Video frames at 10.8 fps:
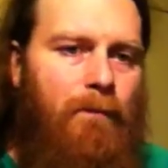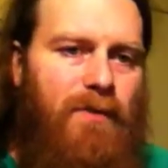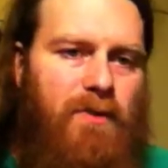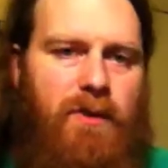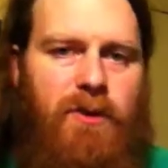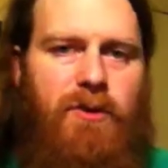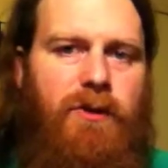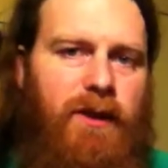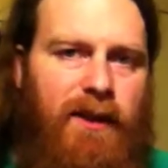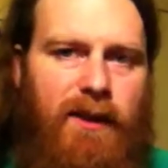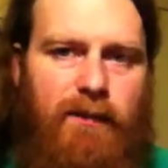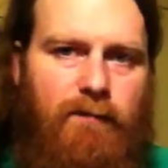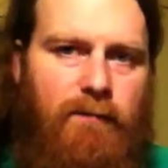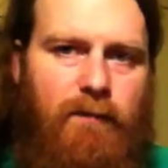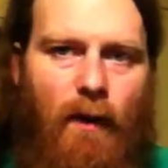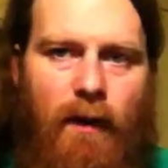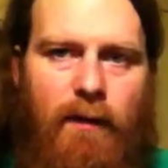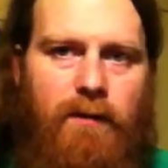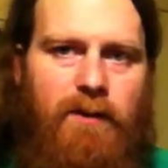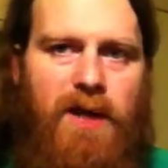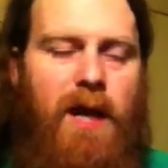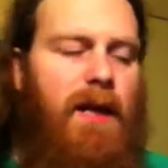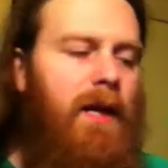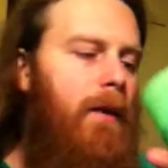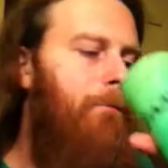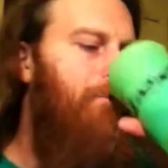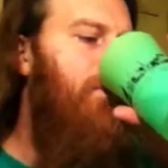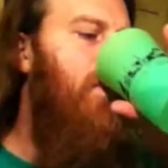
structurally and retaining,